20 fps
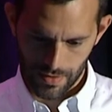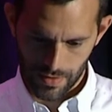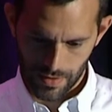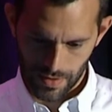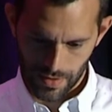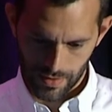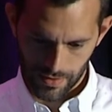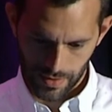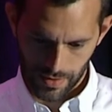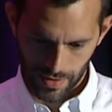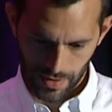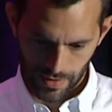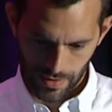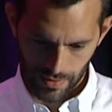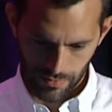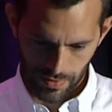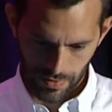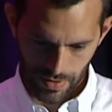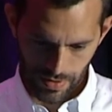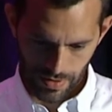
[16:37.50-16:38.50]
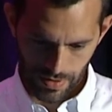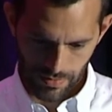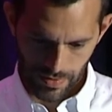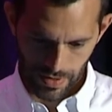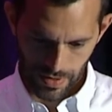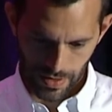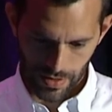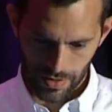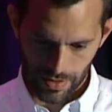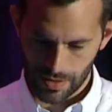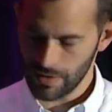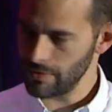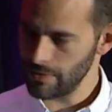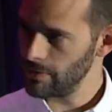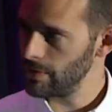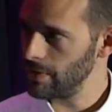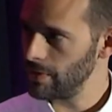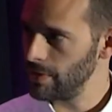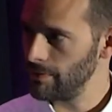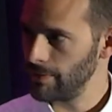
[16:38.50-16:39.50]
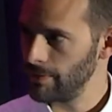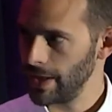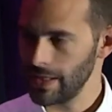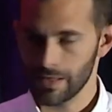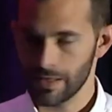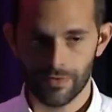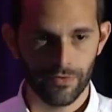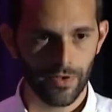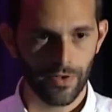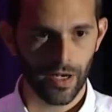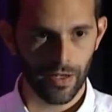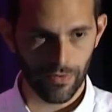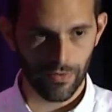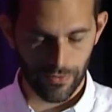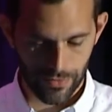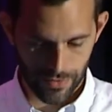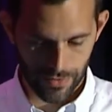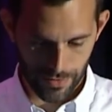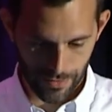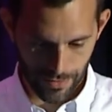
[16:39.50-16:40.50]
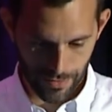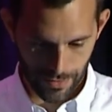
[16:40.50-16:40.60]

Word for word: I think I have been speaking here for the past five, so.